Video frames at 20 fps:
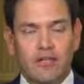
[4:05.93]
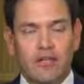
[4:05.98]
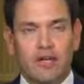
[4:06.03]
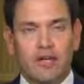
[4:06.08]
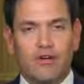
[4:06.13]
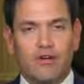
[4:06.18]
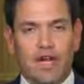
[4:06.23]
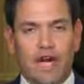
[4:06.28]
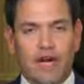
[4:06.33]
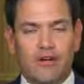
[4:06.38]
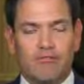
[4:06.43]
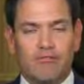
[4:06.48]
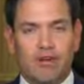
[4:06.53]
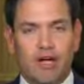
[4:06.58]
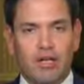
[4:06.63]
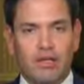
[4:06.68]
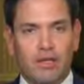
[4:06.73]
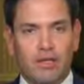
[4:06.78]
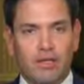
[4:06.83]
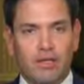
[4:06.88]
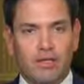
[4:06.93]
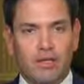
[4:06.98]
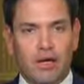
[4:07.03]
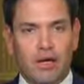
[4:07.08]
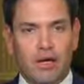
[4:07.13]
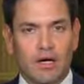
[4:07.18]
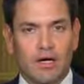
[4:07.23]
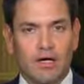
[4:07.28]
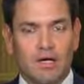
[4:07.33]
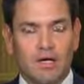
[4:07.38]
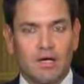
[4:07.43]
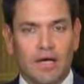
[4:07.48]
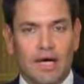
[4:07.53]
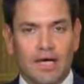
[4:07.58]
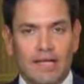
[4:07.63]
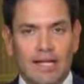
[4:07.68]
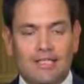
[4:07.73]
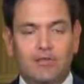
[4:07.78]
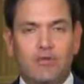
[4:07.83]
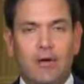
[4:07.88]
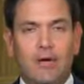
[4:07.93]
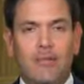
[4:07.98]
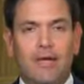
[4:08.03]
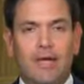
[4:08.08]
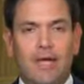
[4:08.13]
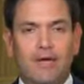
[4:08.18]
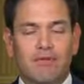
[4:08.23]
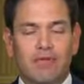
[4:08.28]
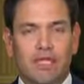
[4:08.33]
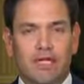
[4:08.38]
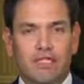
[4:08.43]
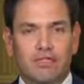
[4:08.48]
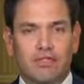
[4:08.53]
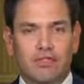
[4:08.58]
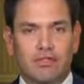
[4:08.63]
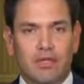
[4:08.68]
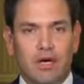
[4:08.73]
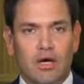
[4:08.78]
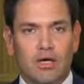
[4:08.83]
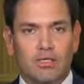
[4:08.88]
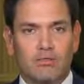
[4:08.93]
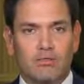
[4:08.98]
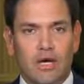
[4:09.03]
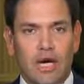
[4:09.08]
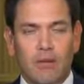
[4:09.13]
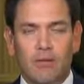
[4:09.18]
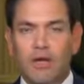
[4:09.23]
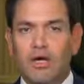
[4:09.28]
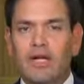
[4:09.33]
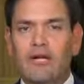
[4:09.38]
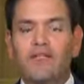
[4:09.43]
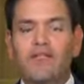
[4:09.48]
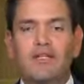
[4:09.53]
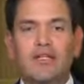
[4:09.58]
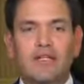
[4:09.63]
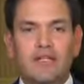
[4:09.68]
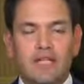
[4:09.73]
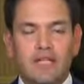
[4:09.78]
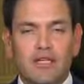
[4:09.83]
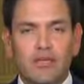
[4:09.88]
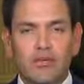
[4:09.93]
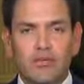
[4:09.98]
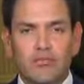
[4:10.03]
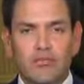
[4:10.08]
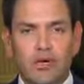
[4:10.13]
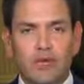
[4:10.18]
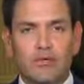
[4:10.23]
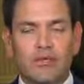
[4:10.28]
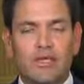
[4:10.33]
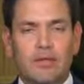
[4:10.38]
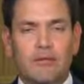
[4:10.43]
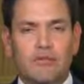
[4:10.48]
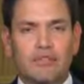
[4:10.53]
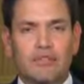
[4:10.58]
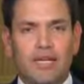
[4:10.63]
They are not following the law, and that's why we have election laws. I want every legal vote that was